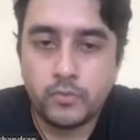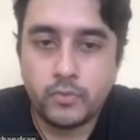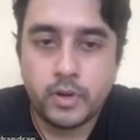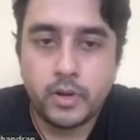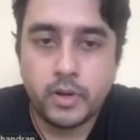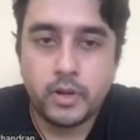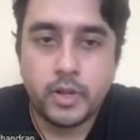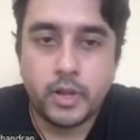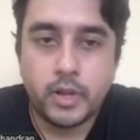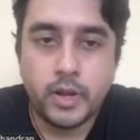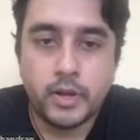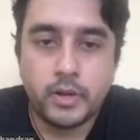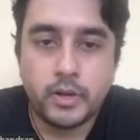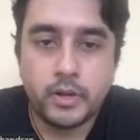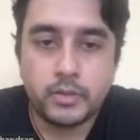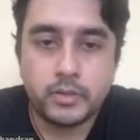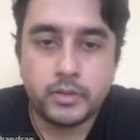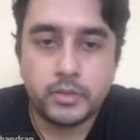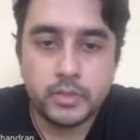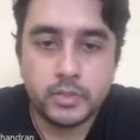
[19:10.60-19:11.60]
for it, and
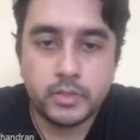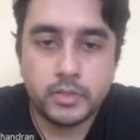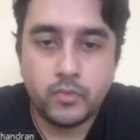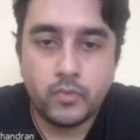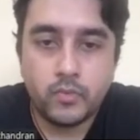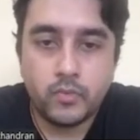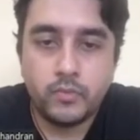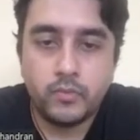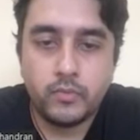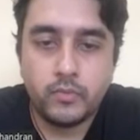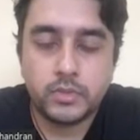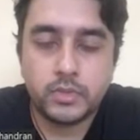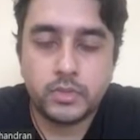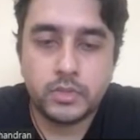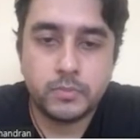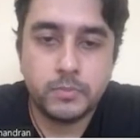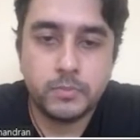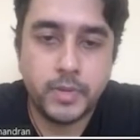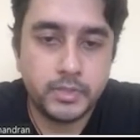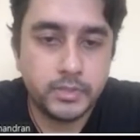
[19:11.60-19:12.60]
this is the one which
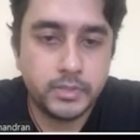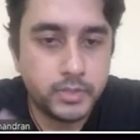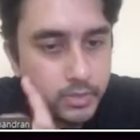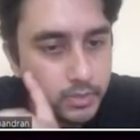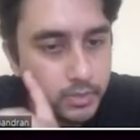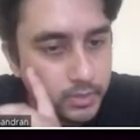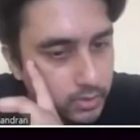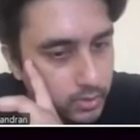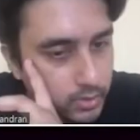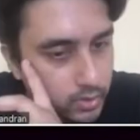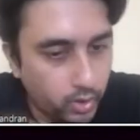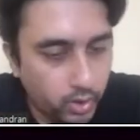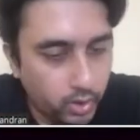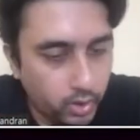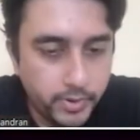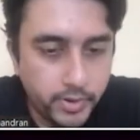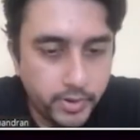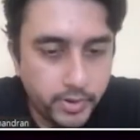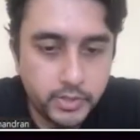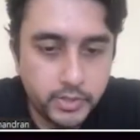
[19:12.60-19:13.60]
is mentioned in the
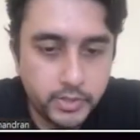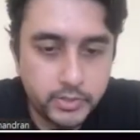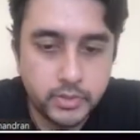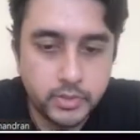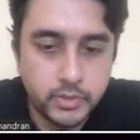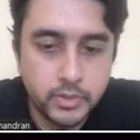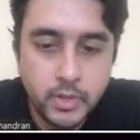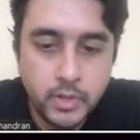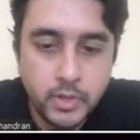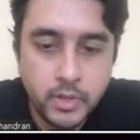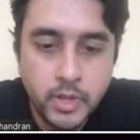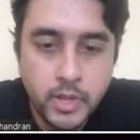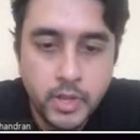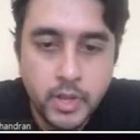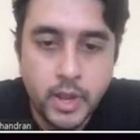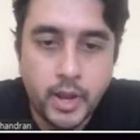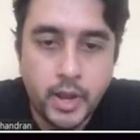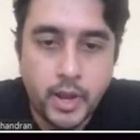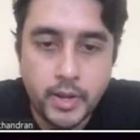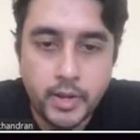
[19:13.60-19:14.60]
documentation.
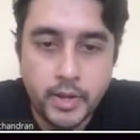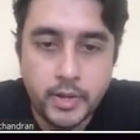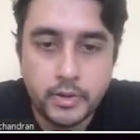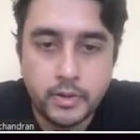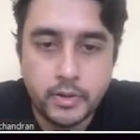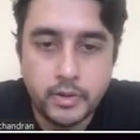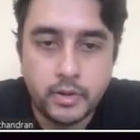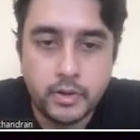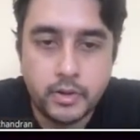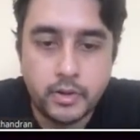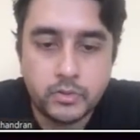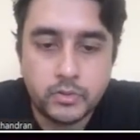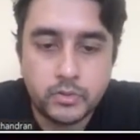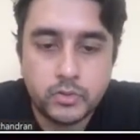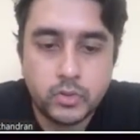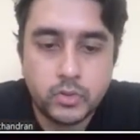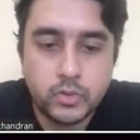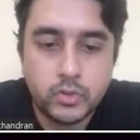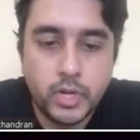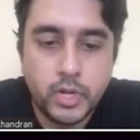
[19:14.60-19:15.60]
And so
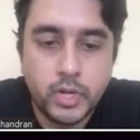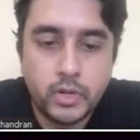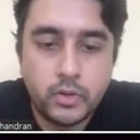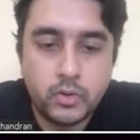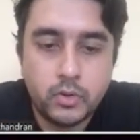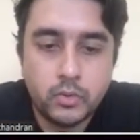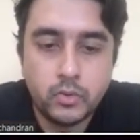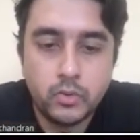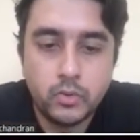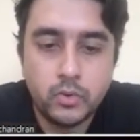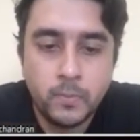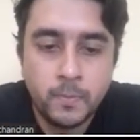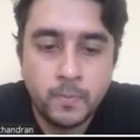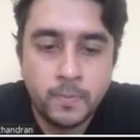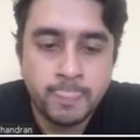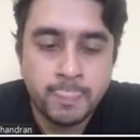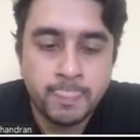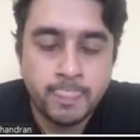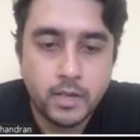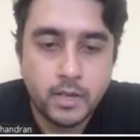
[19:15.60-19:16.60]
you need to